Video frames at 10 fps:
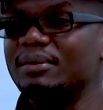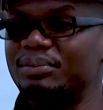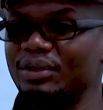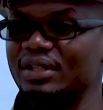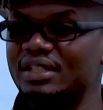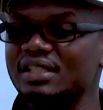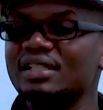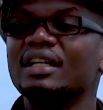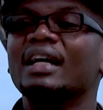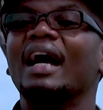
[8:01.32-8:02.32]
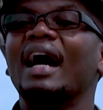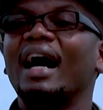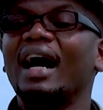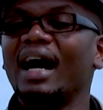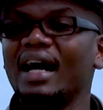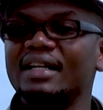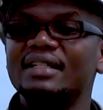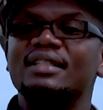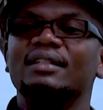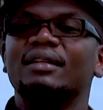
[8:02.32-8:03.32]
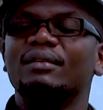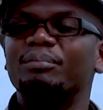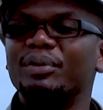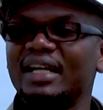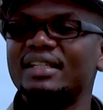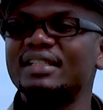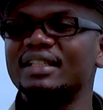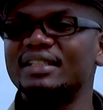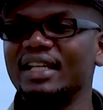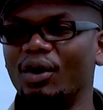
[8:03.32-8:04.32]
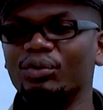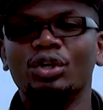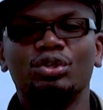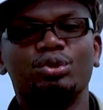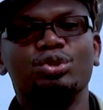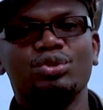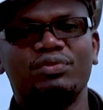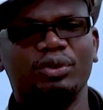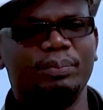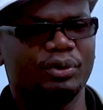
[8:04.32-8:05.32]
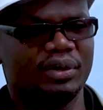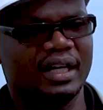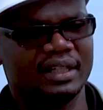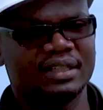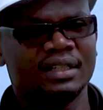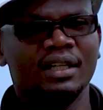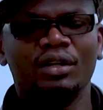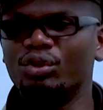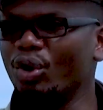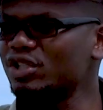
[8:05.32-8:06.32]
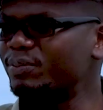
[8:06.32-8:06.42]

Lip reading: impurities and breaks it down to useful products. Those